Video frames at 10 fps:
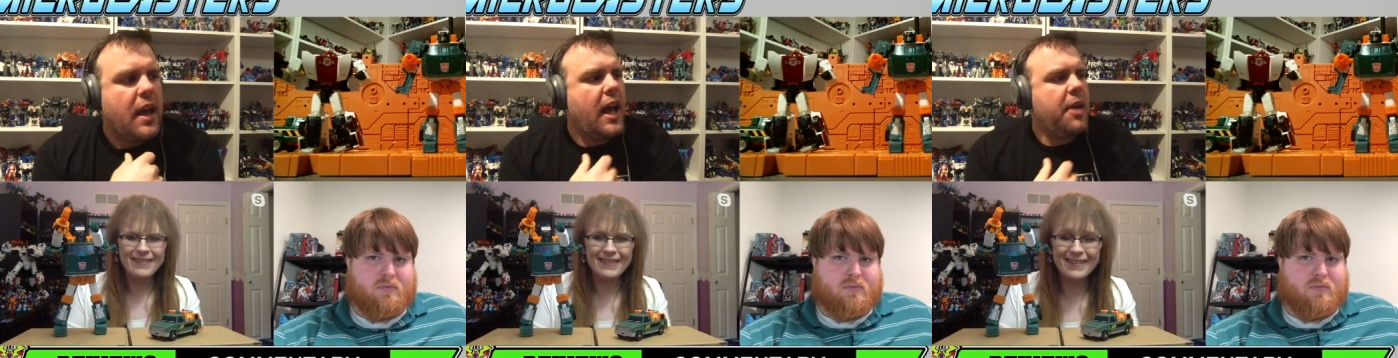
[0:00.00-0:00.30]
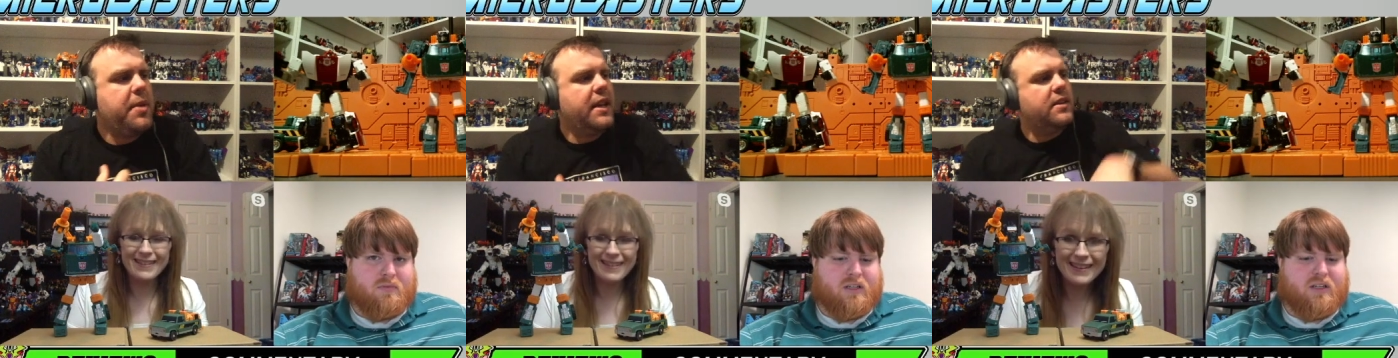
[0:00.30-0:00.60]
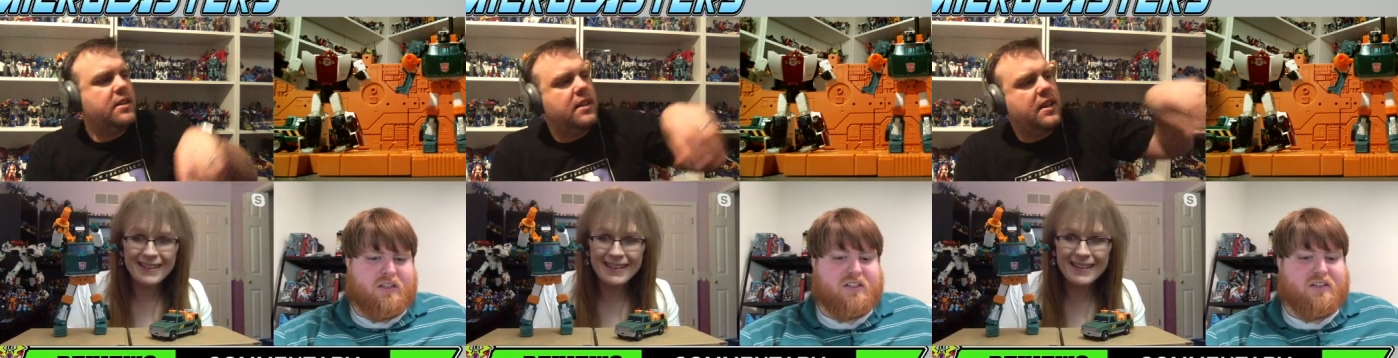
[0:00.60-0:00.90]
Speaker 1: I mean,
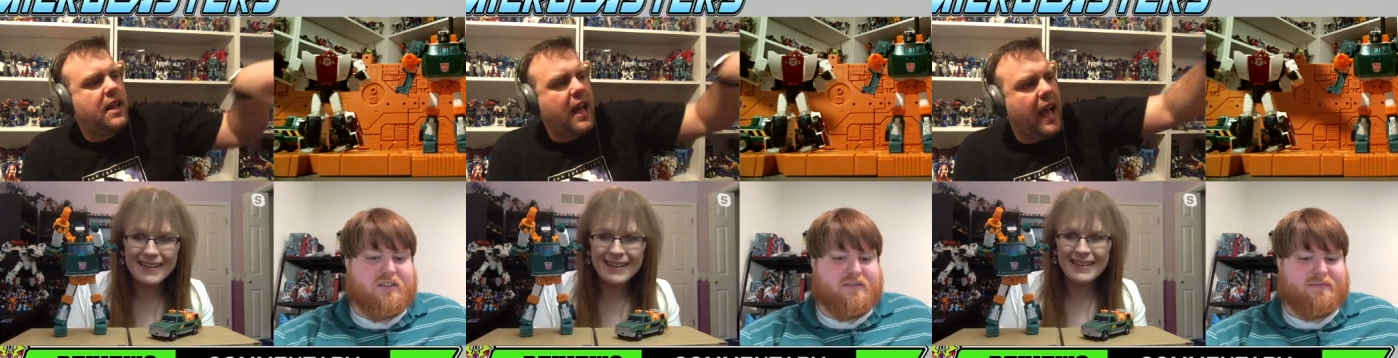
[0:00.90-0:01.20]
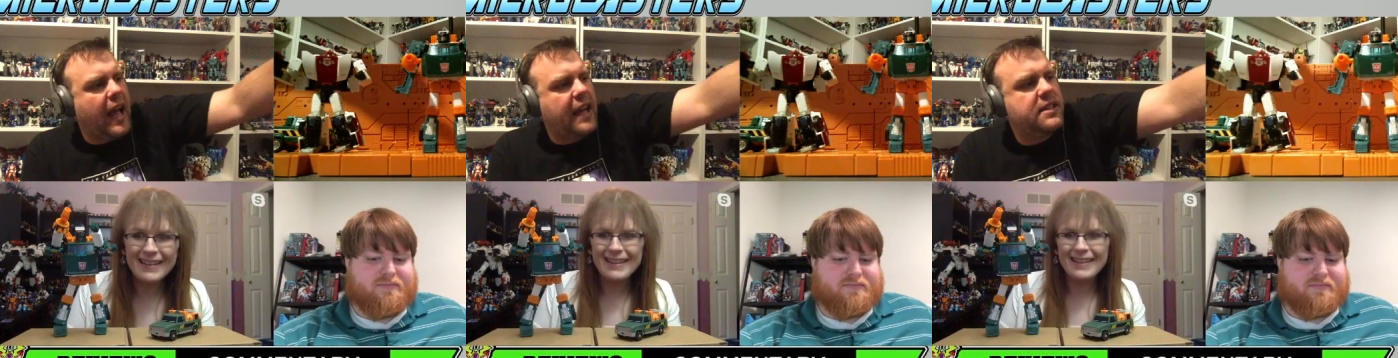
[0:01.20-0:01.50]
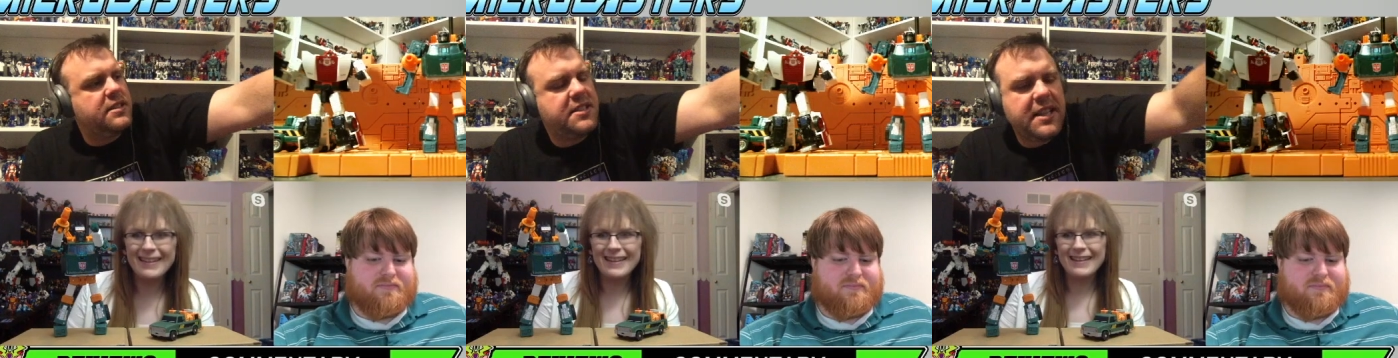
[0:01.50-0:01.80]

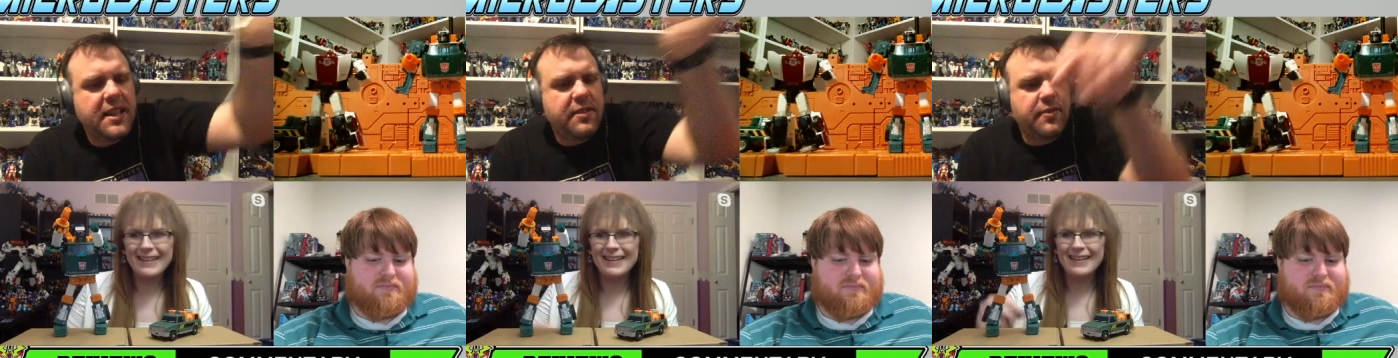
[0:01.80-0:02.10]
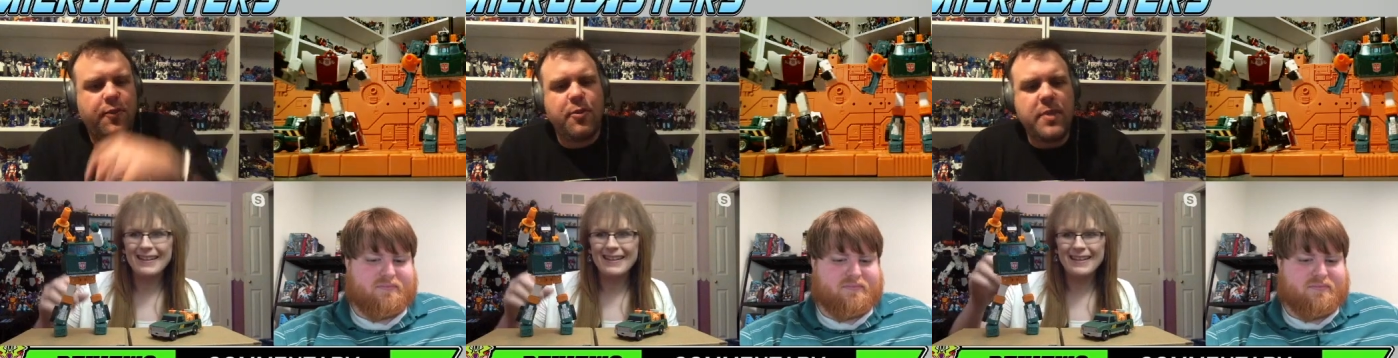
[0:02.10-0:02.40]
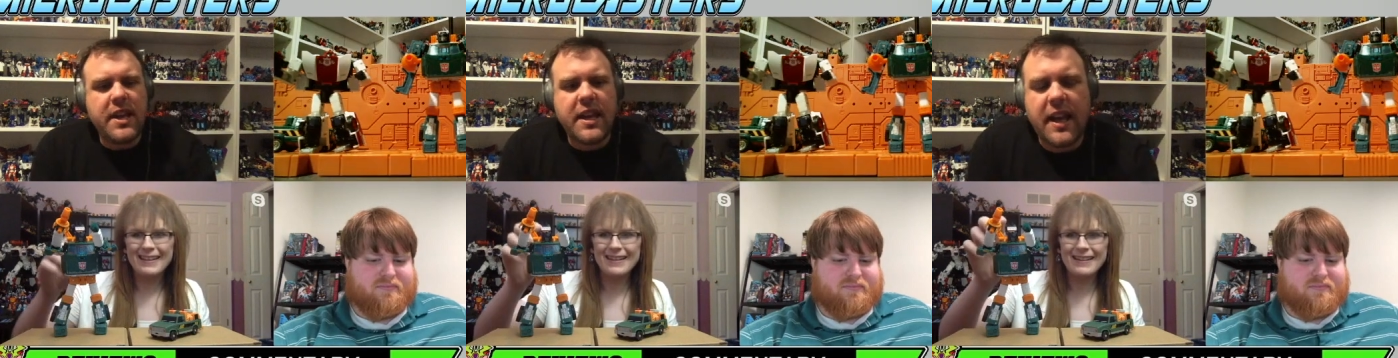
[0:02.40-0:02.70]
I, see, for
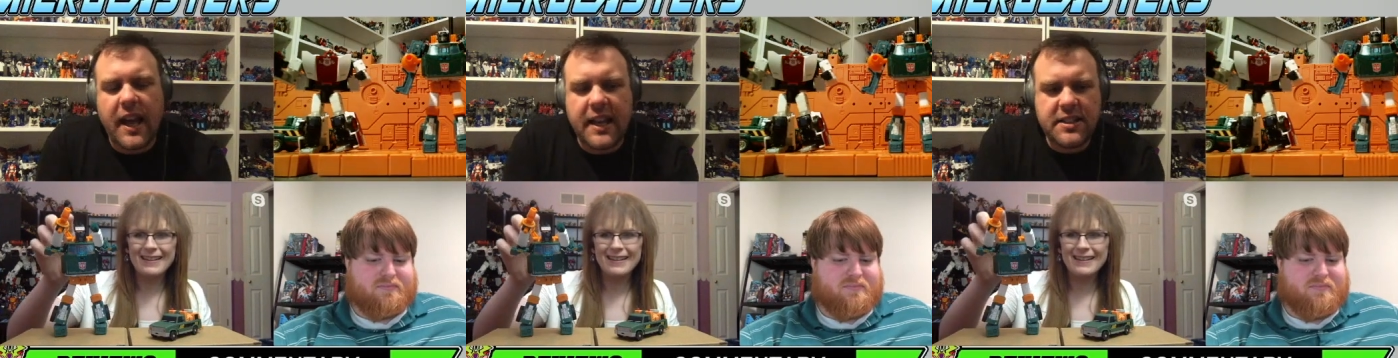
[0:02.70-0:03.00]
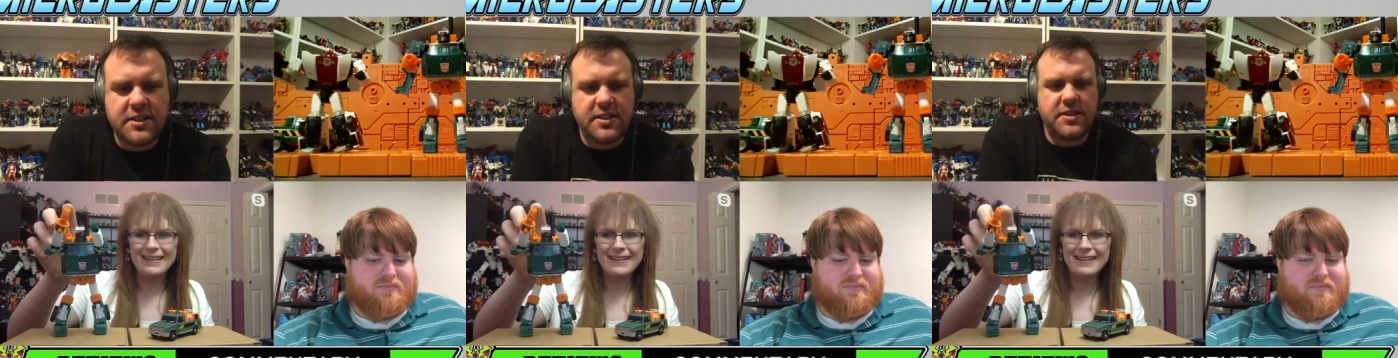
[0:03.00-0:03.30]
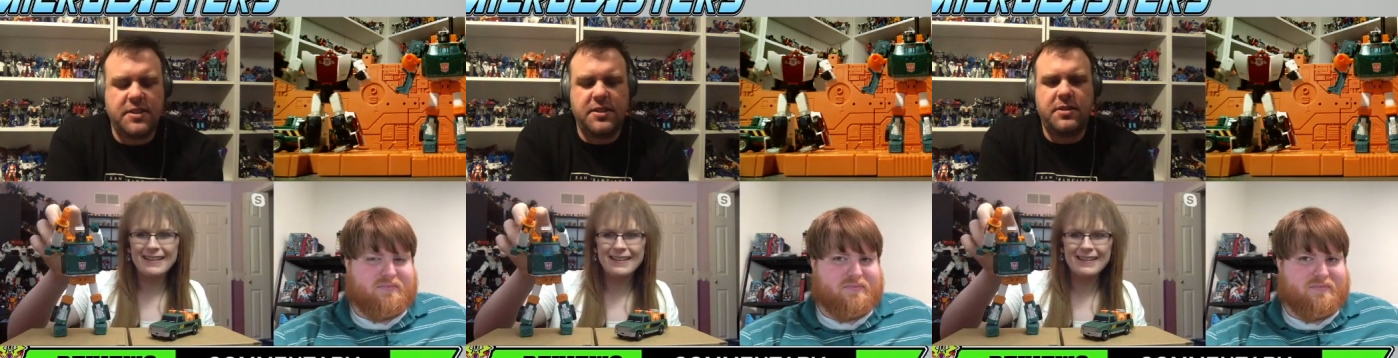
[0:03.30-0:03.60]
me, I just
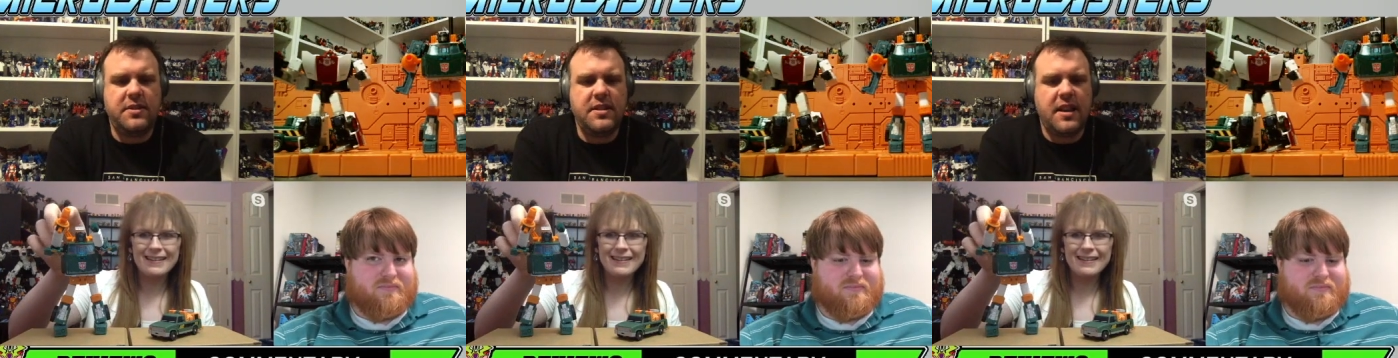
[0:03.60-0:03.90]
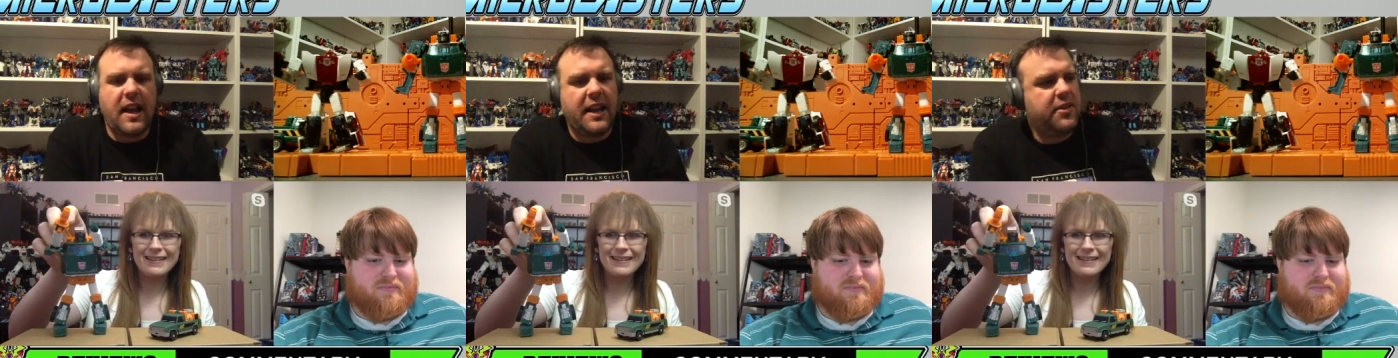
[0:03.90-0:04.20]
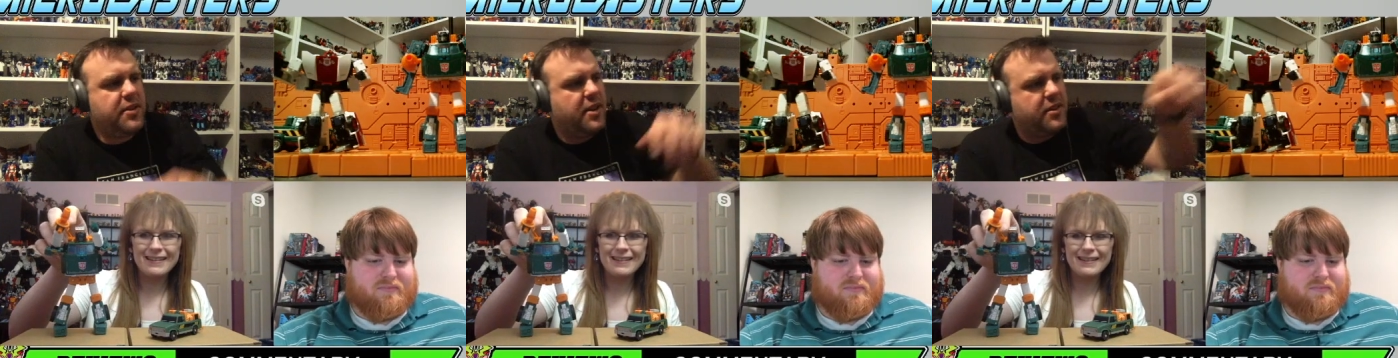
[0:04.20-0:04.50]
I
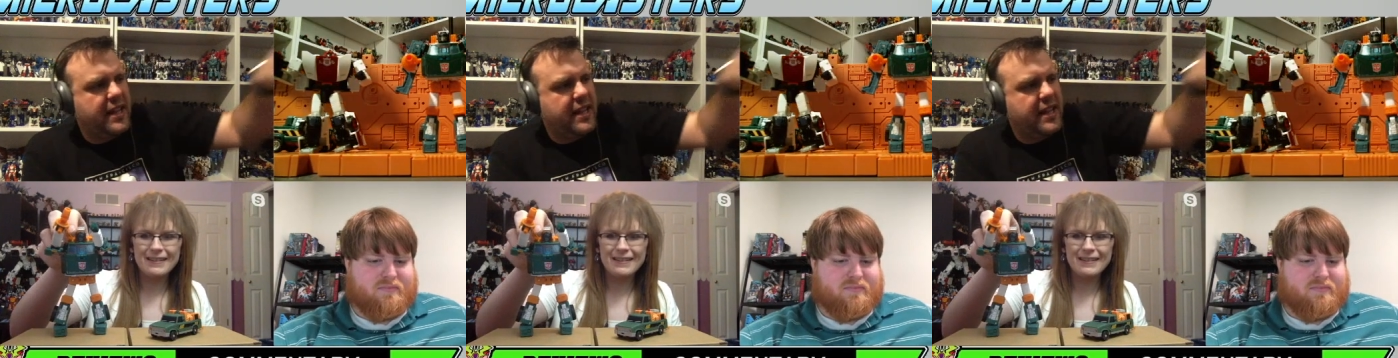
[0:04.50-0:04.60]
don't know.